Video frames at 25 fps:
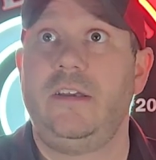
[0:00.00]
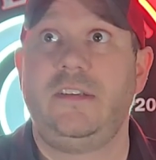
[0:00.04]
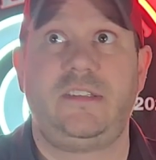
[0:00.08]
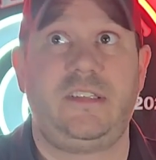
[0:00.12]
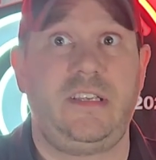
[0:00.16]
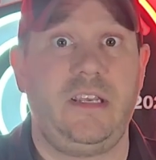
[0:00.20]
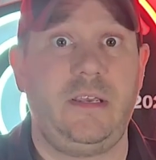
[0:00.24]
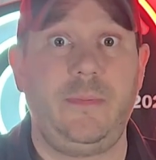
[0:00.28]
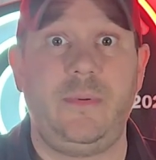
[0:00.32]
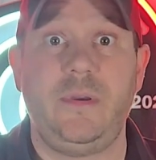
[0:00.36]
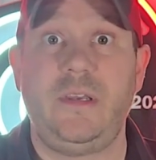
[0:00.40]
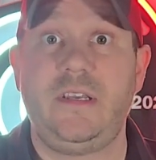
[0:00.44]

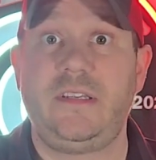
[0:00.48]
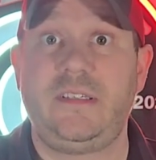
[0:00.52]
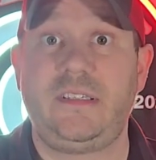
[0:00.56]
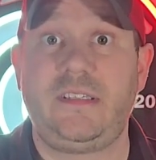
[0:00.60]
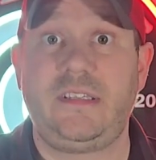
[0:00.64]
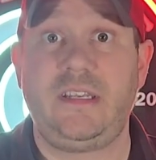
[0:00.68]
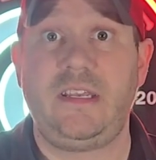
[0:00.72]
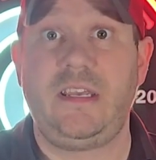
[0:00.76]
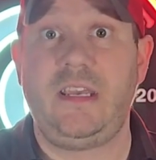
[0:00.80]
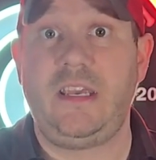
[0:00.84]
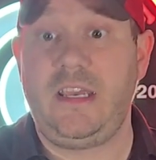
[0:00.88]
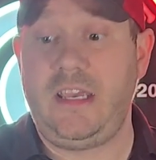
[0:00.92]

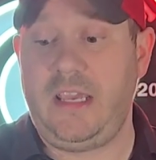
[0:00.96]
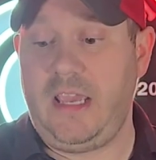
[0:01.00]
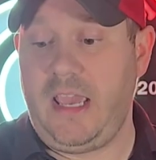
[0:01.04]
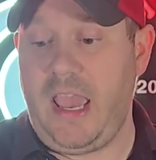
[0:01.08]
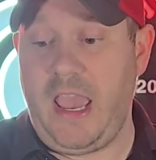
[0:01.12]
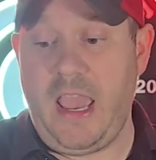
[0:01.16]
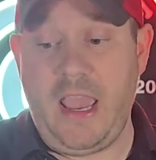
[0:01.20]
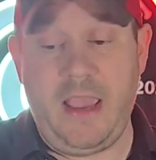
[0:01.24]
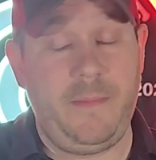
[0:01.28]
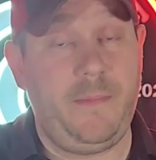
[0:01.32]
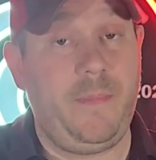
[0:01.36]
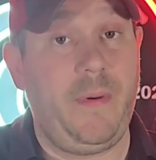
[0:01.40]
CBC,
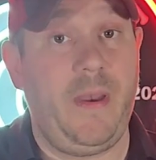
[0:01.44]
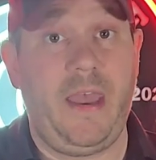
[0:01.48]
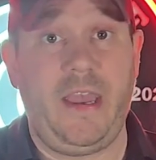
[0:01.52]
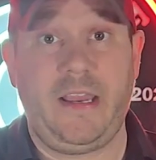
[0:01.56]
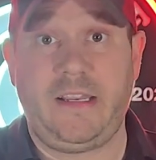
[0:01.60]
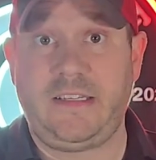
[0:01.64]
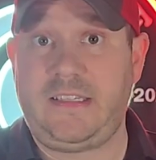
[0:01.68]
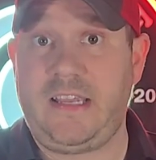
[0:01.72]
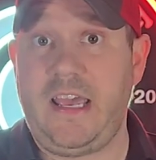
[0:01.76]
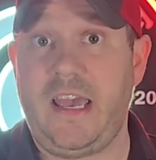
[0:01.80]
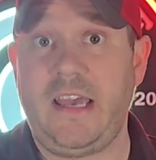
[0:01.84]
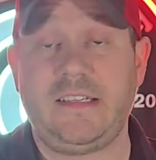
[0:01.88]

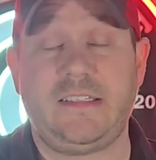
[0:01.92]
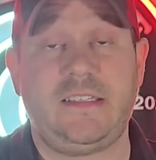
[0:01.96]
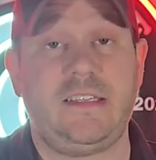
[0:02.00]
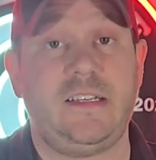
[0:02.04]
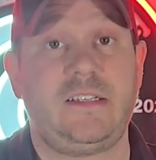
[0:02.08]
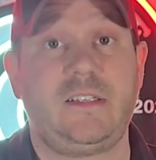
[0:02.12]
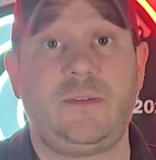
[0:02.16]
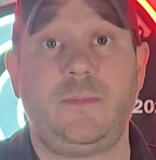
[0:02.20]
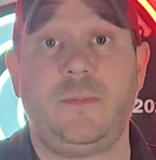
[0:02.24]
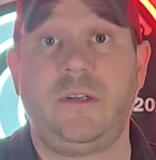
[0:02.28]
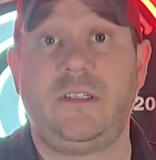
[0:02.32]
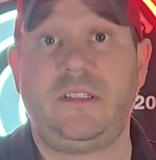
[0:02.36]
Apex has
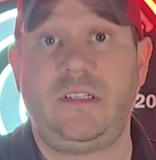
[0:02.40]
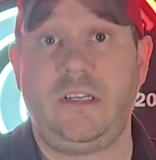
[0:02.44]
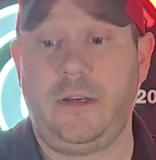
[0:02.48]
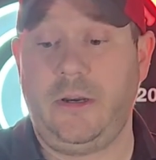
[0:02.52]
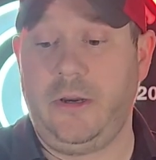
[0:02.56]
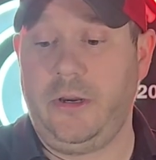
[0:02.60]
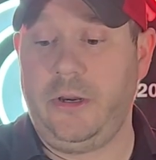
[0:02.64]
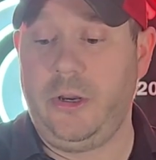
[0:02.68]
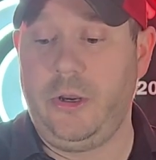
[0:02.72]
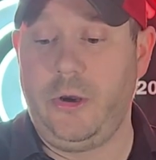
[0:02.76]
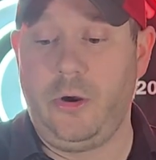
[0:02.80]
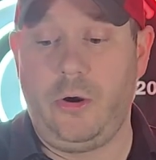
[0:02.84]
this
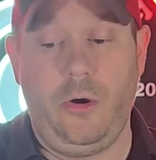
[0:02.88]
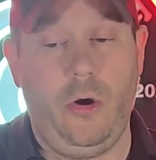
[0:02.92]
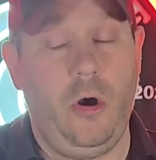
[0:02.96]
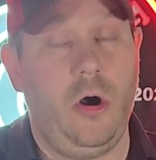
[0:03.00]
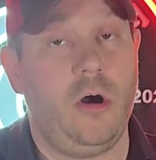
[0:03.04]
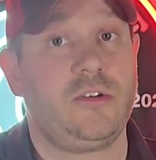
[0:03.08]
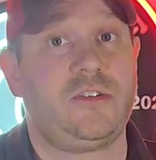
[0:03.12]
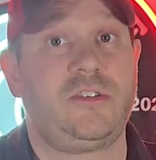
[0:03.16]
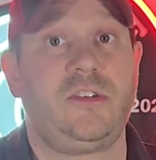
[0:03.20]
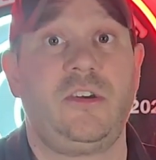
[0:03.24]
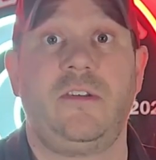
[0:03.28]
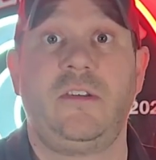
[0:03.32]
material,
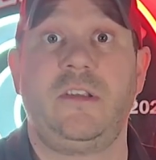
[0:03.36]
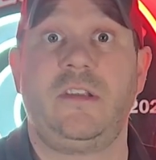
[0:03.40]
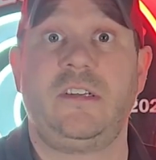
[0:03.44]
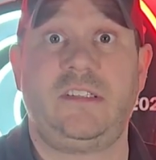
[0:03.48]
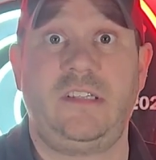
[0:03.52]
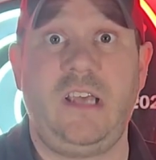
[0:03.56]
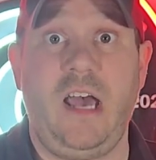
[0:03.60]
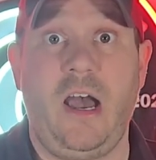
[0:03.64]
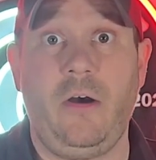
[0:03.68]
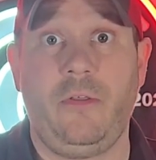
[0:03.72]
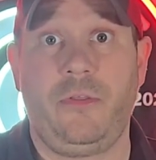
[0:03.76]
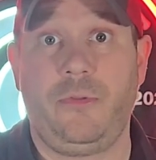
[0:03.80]
also the
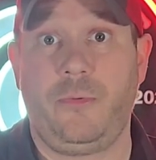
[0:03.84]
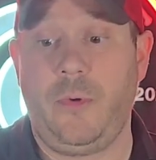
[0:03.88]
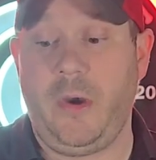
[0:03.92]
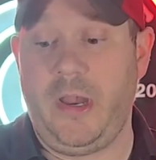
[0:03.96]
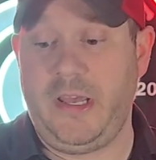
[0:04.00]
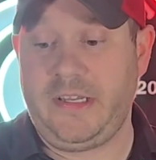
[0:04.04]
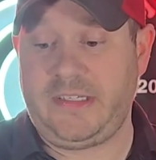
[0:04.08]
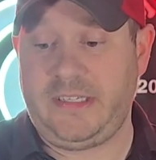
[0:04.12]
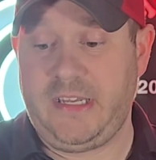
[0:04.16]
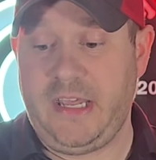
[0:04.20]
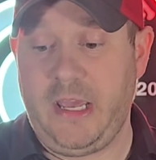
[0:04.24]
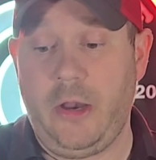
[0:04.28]

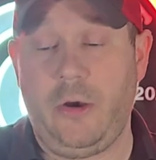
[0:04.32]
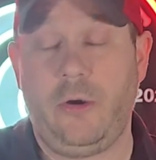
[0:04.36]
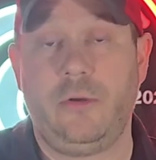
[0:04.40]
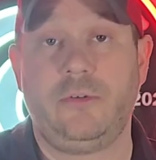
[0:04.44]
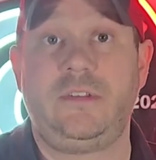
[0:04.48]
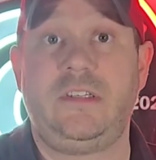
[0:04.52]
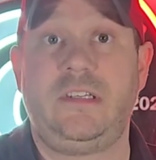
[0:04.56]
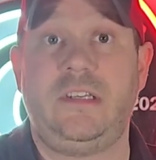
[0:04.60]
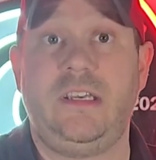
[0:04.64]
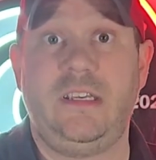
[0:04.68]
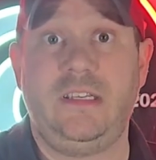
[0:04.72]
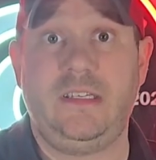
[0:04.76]
Southwest
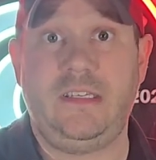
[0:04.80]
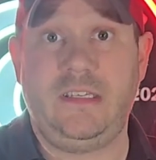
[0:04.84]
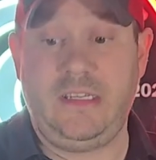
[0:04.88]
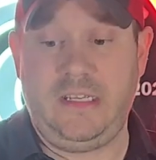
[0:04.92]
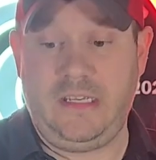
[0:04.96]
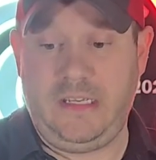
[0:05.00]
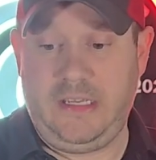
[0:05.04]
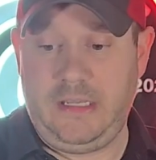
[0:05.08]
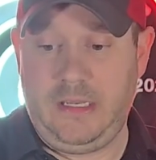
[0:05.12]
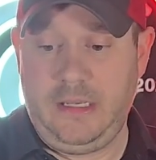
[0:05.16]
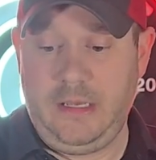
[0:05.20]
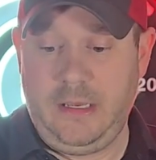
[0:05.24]

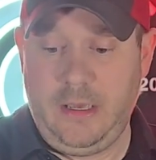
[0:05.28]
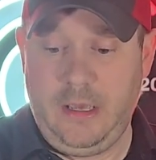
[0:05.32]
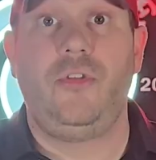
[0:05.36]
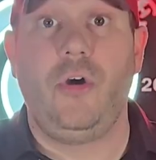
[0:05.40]
LTD.